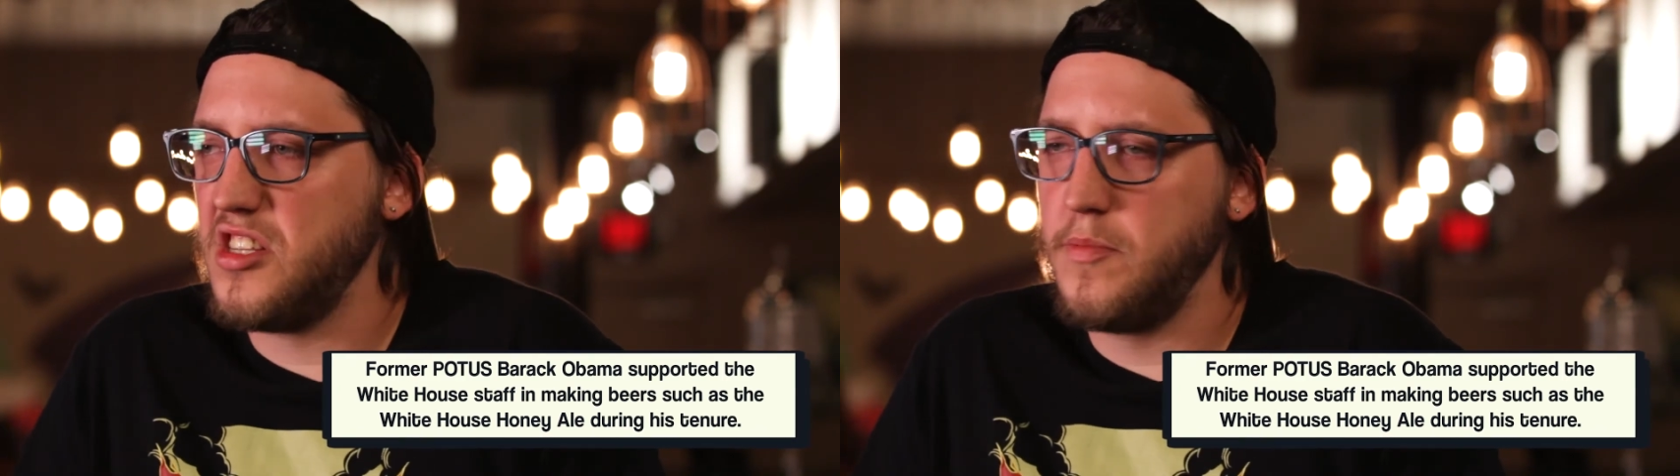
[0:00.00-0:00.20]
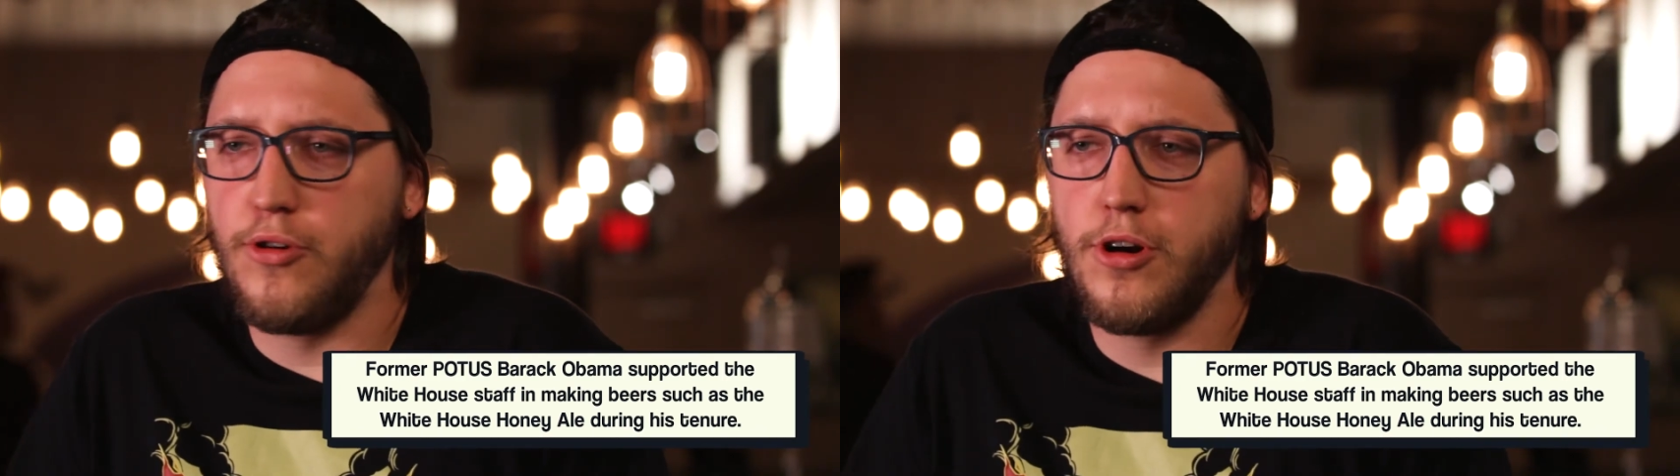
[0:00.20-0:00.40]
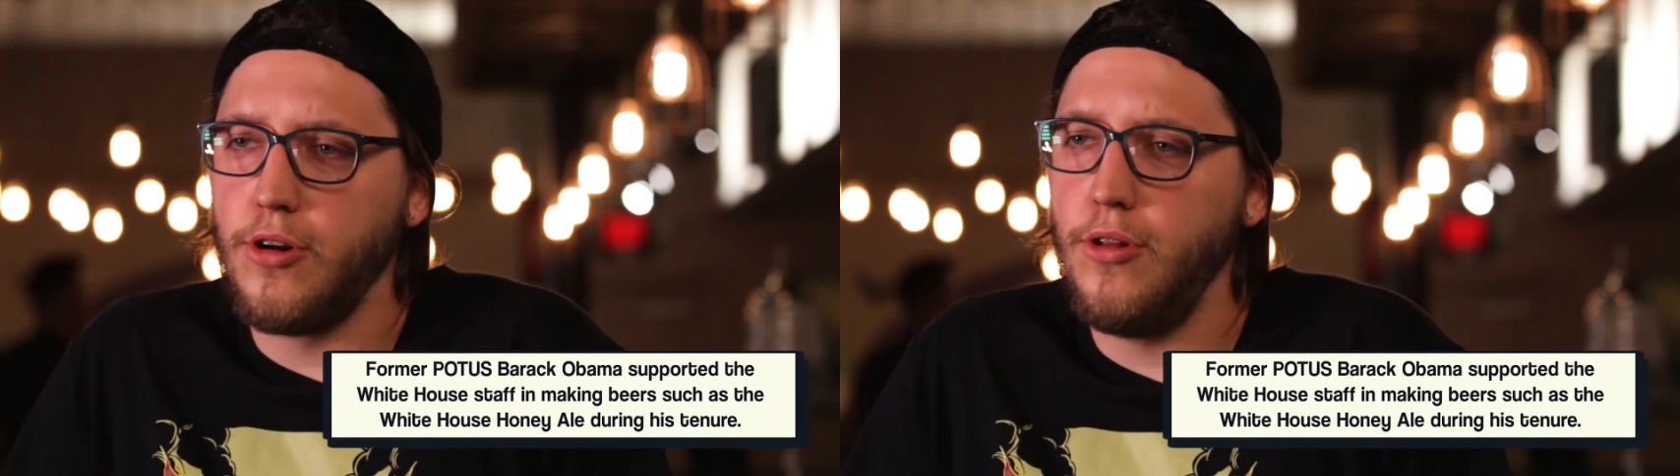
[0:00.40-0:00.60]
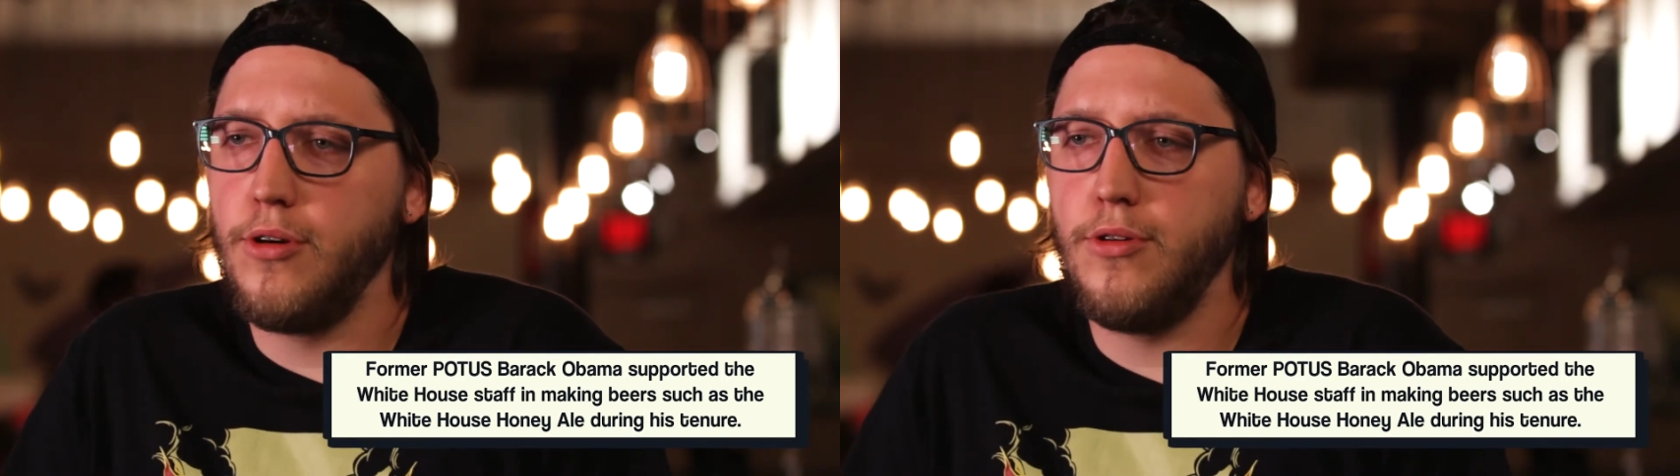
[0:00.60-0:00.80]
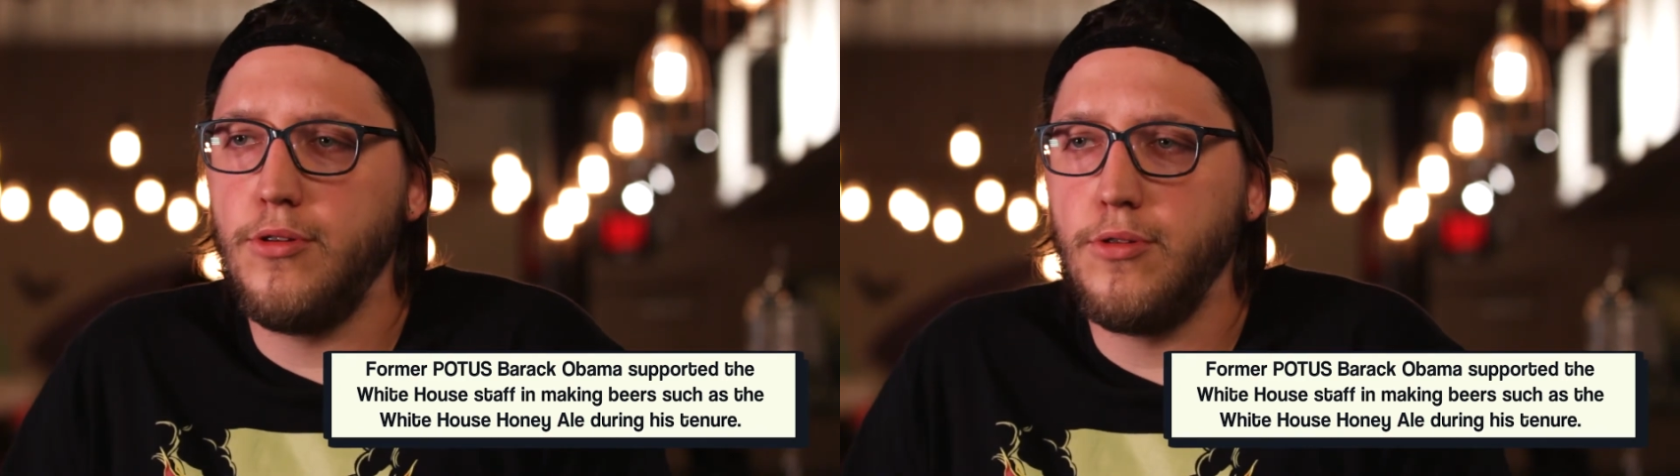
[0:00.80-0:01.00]
support our
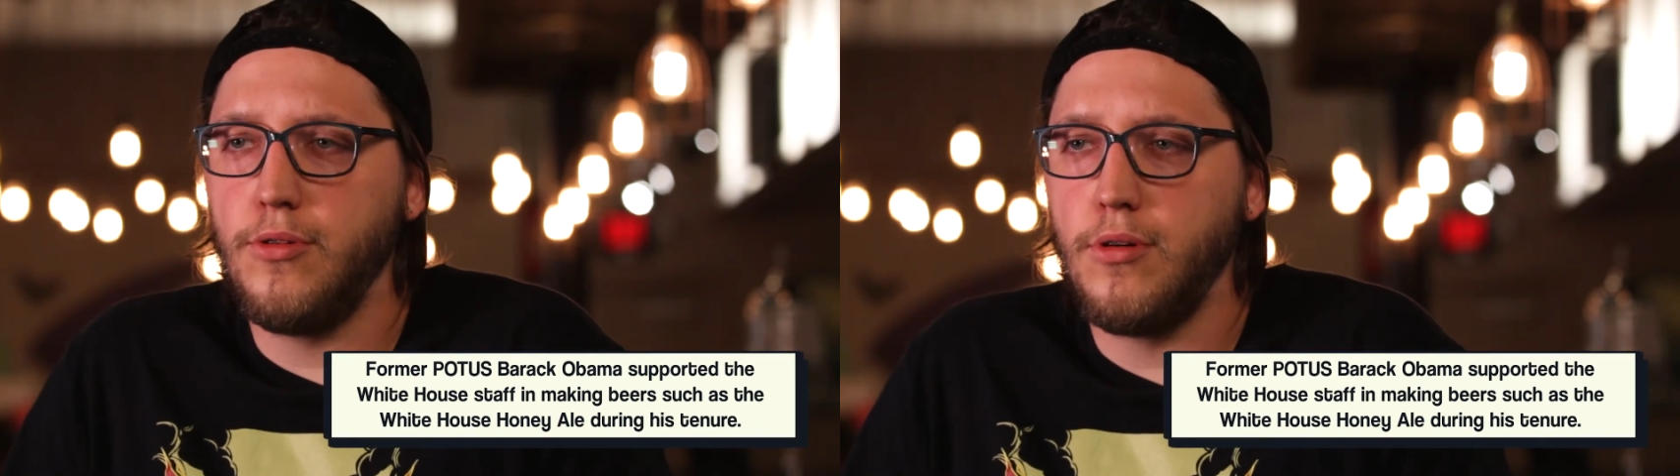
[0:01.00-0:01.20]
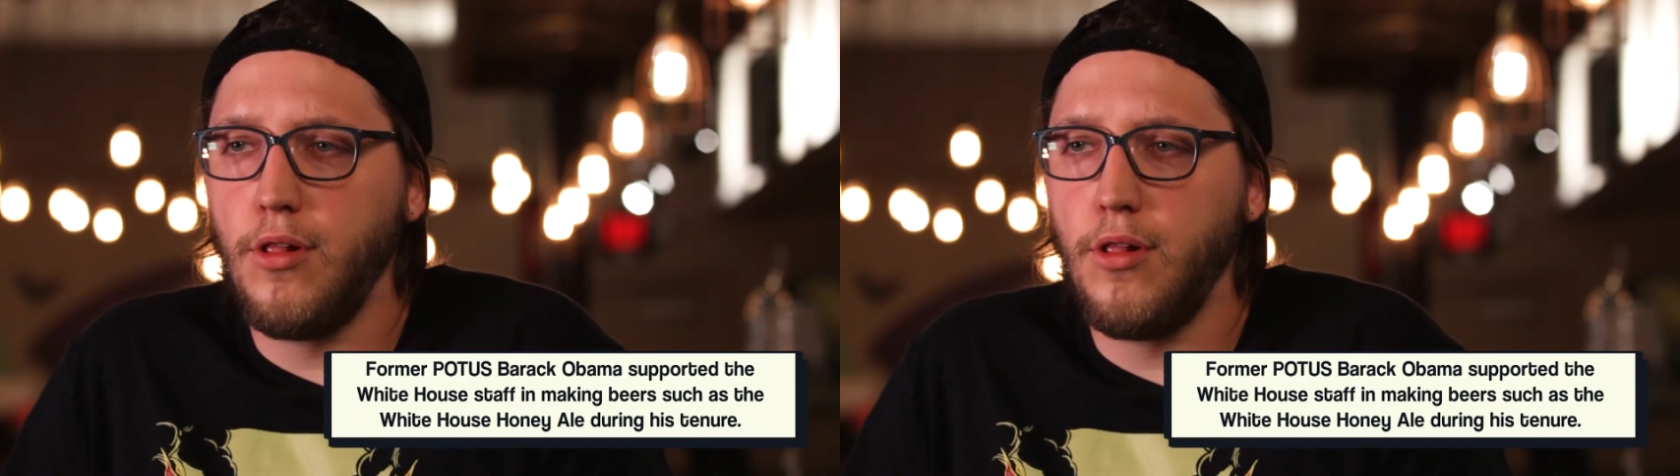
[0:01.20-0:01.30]
local